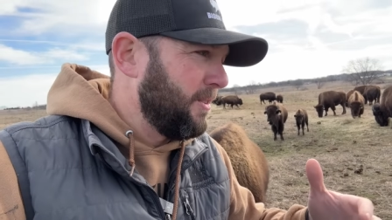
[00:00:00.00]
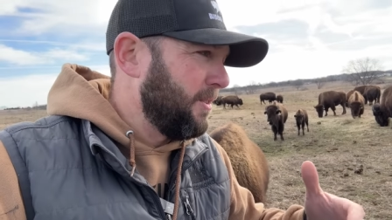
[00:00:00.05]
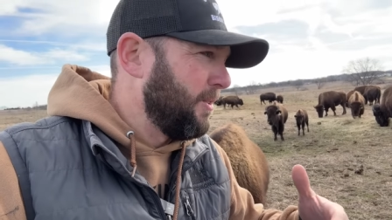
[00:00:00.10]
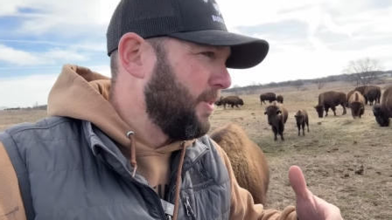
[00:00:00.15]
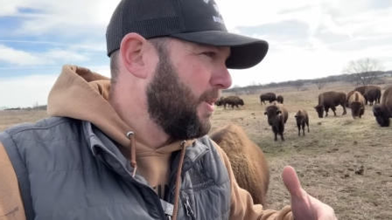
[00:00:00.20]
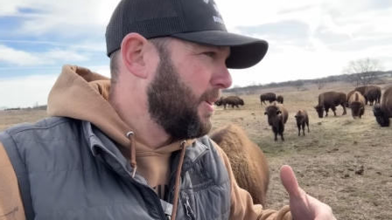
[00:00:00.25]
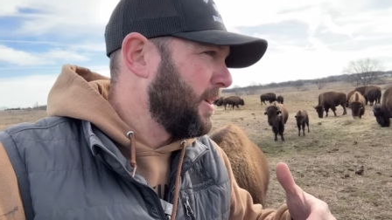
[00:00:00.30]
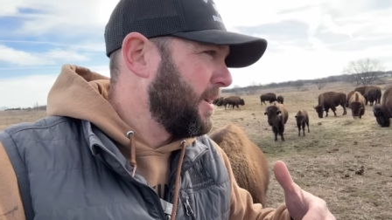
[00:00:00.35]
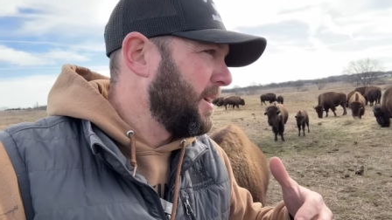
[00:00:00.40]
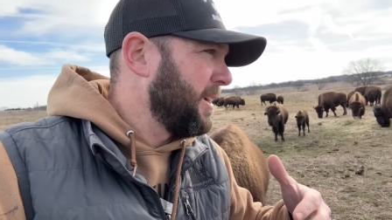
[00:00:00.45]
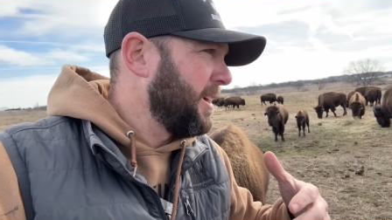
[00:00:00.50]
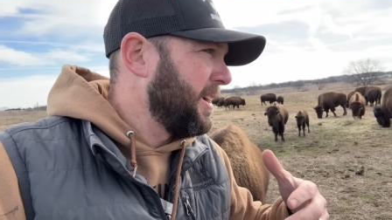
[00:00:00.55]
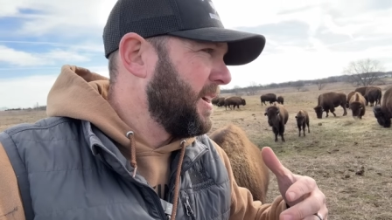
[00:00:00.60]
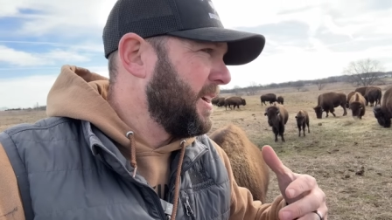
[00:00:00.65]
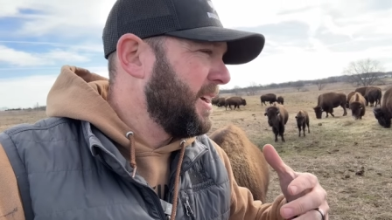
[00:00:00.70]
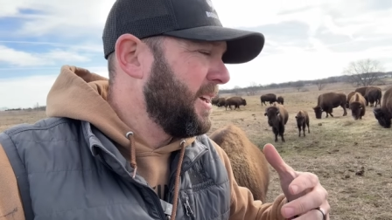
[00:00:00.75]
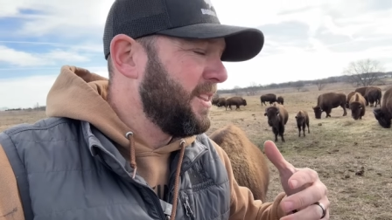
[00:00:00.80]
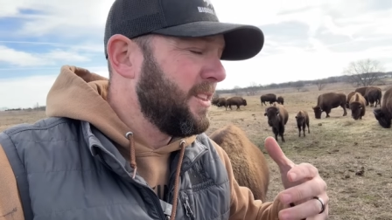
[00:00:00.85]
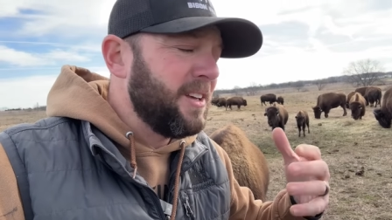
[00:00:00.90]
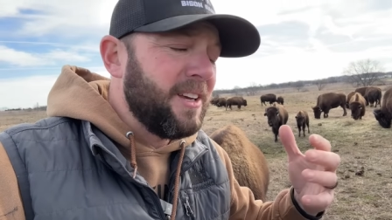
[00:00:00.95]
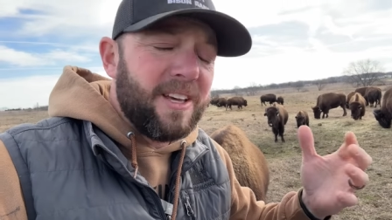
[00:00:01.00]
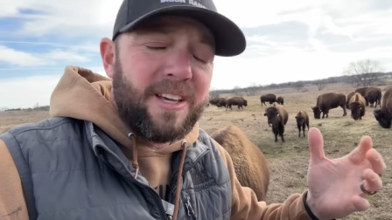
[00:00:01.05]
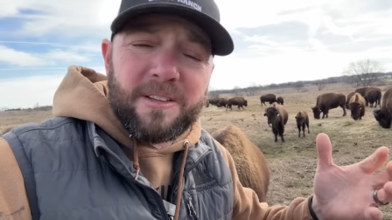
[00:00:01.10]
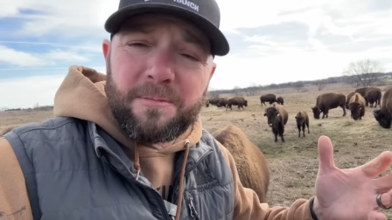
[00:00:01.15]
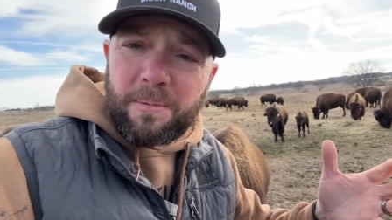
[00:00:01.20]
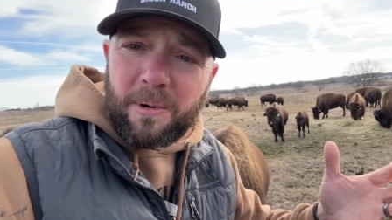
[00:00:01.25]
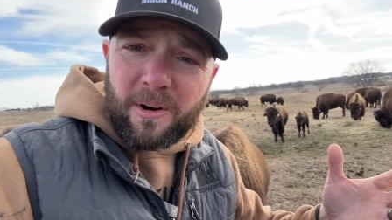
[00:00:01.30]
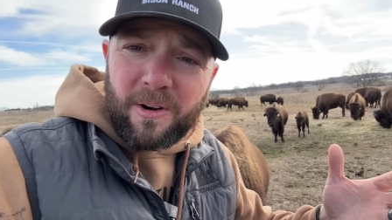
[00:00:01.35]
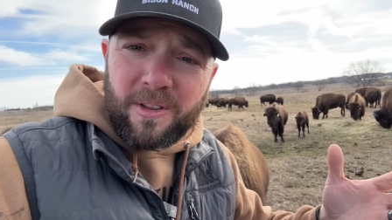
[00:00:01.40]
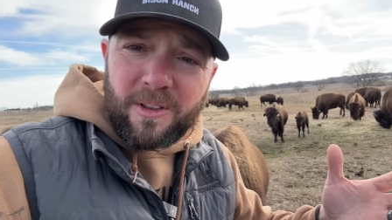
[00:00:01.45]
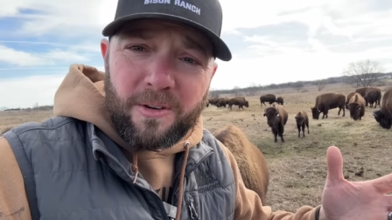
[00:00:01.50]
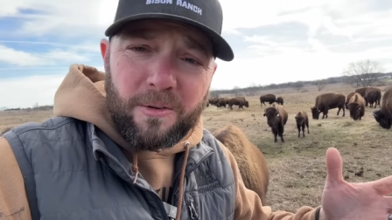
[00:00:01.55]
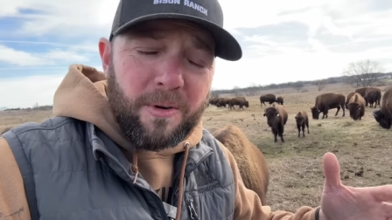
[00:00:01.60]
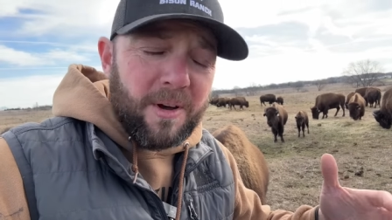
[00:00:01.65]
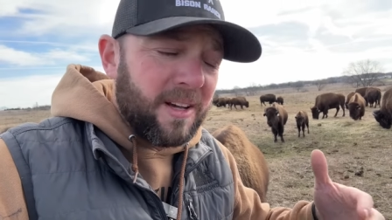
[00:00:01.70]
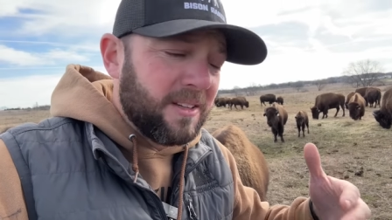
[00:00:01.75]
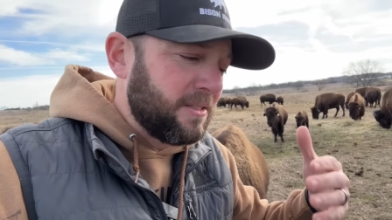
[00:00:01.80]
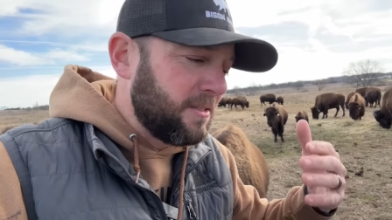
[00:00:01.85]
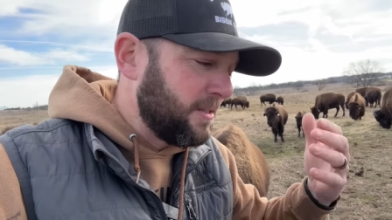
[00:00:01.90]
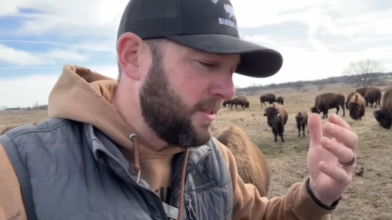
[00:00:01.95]
or uh, in the east part of the
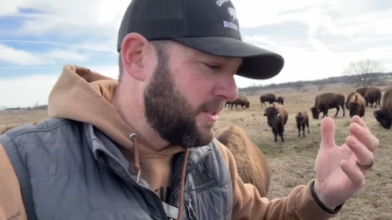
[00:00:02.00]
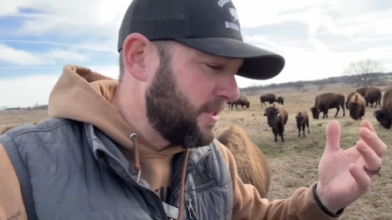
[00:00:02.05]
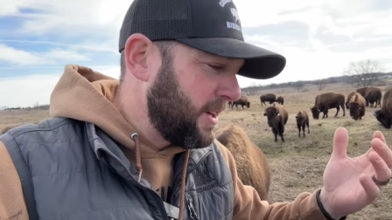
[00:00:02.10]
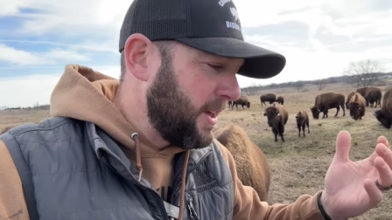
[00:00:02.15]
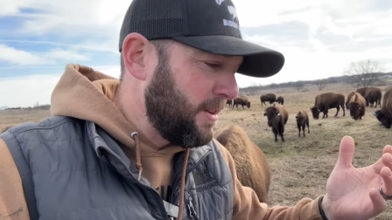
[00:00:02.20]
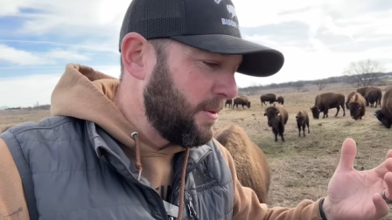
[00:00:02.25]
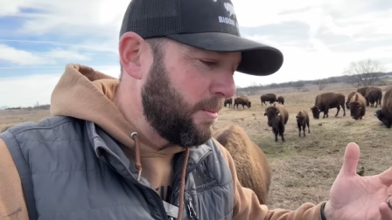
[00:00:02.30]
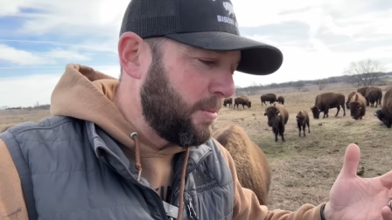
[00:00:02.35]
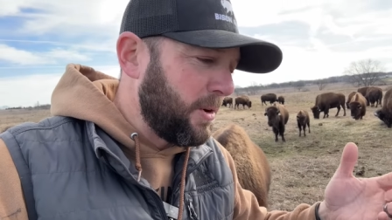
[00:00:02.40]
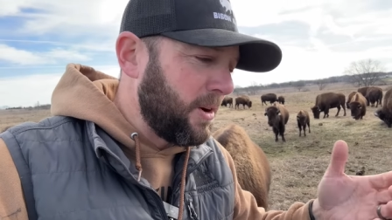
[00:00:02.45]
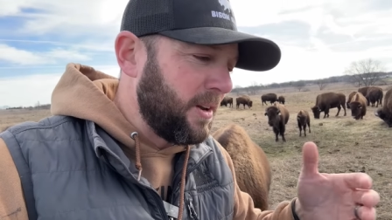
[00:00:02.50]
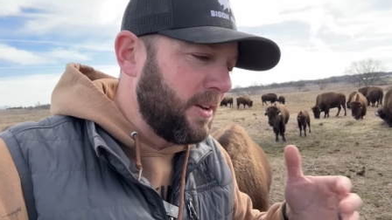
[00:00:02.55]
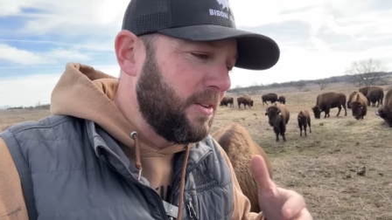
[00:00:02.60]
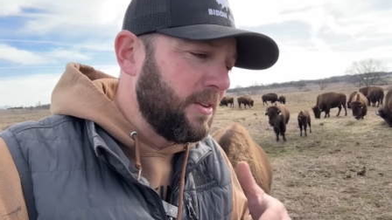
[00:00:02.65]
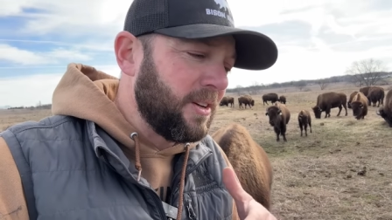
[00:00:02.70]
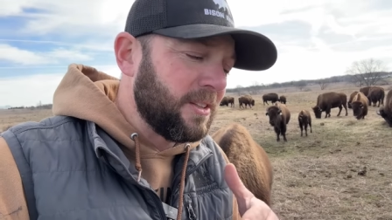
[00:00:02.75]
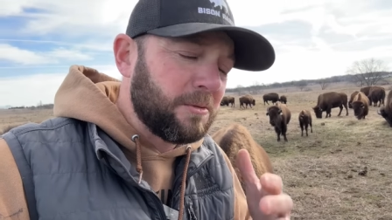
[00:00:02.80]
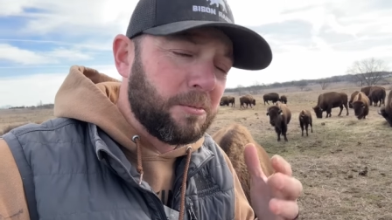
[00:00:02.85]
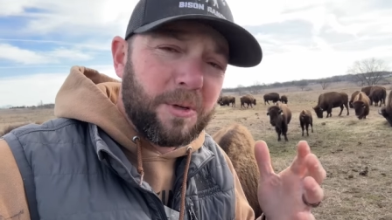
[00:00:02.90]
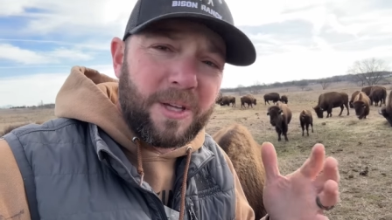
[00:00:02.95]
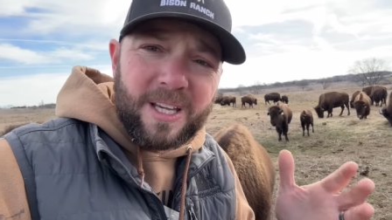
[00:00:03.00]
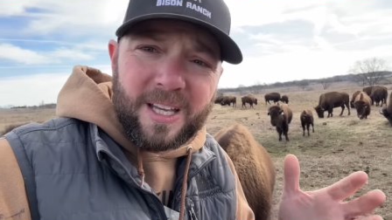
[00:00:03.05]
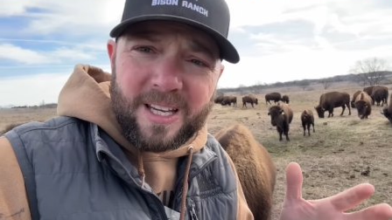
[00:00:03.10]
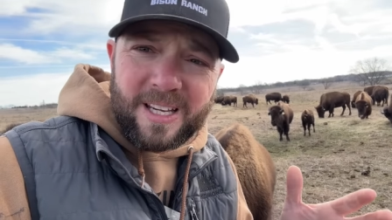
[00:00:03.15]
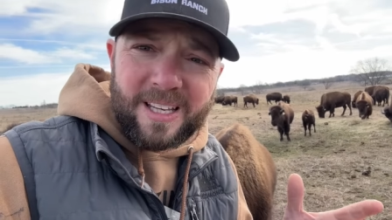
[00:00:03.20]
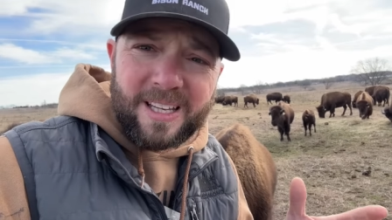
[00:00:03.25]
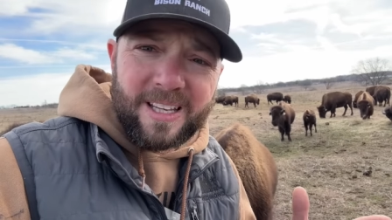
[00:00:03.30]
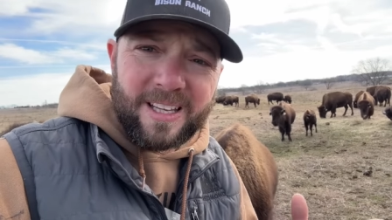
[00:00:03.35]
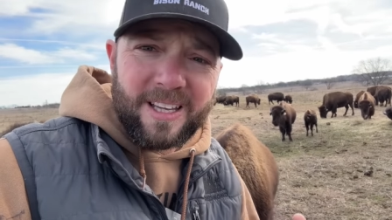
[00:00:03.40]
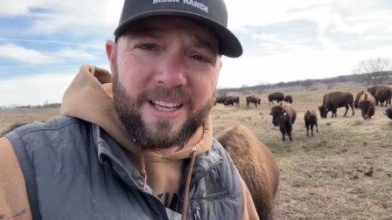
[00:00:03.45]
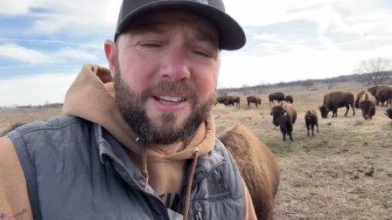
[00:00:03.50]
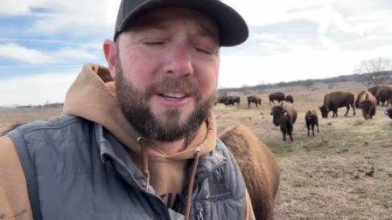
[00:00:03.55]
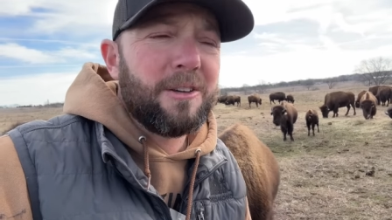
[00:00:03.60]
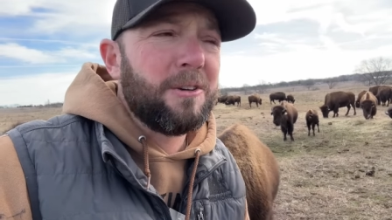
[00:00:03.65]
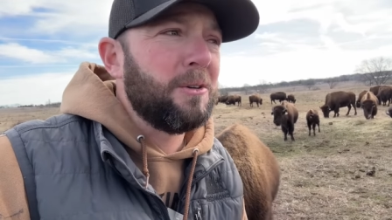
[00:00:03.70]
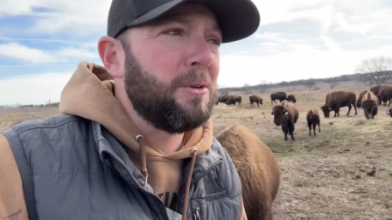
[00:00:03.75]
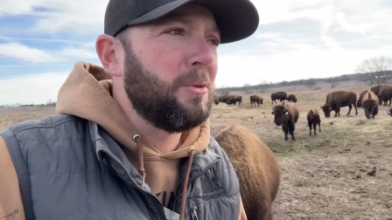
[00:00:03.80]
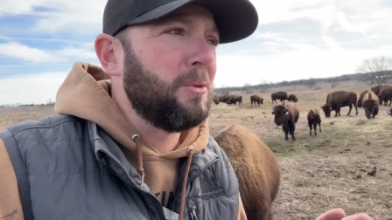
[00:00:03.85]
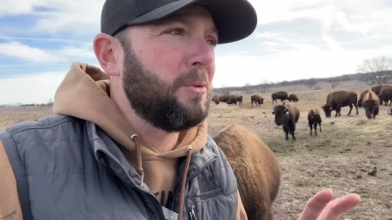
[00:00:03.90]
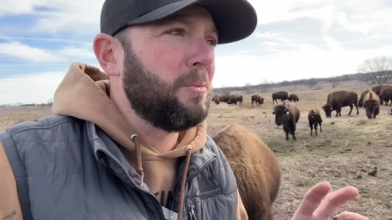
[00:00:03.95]
US or the southern part of the US, we can get
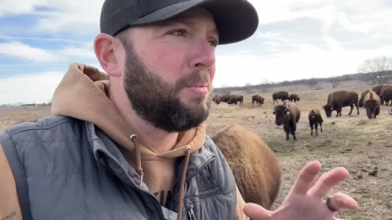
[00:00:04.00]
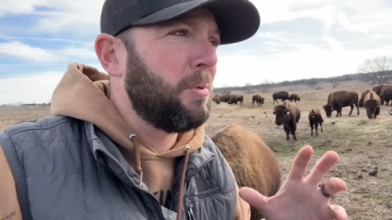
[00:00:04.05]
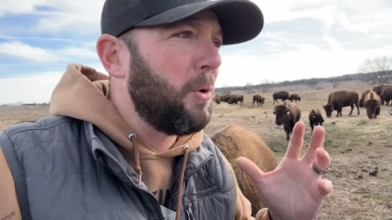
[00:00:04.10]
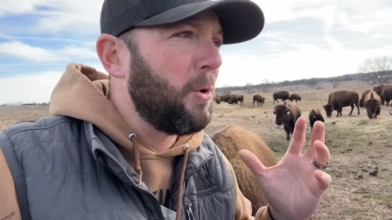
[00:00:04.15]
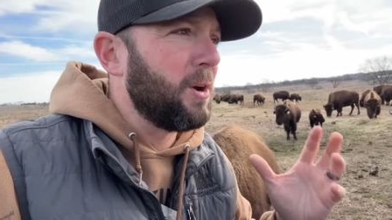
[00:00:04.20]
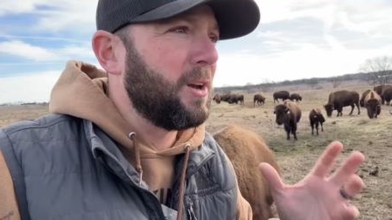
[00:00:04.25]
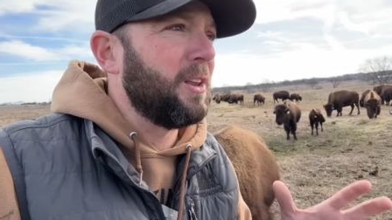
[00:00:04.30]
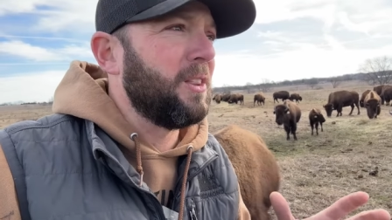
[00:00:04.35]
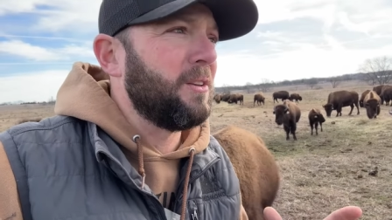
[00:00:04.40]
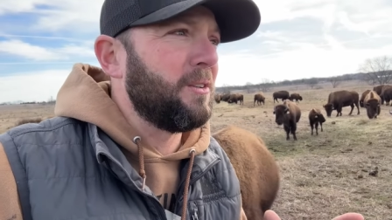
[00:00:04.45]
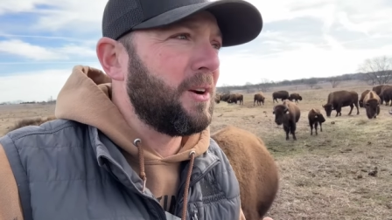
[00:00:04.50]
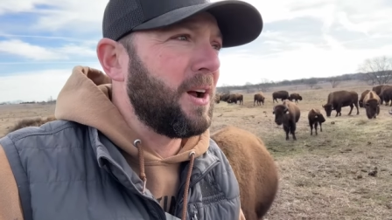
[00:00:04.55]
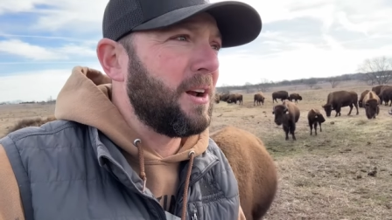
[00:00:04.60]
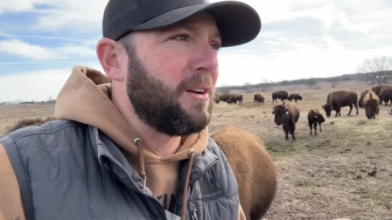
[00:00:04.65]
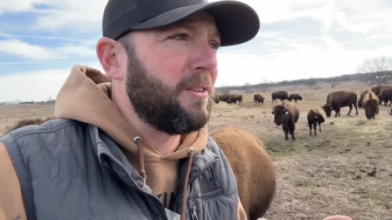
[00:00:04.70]
you pointed in the right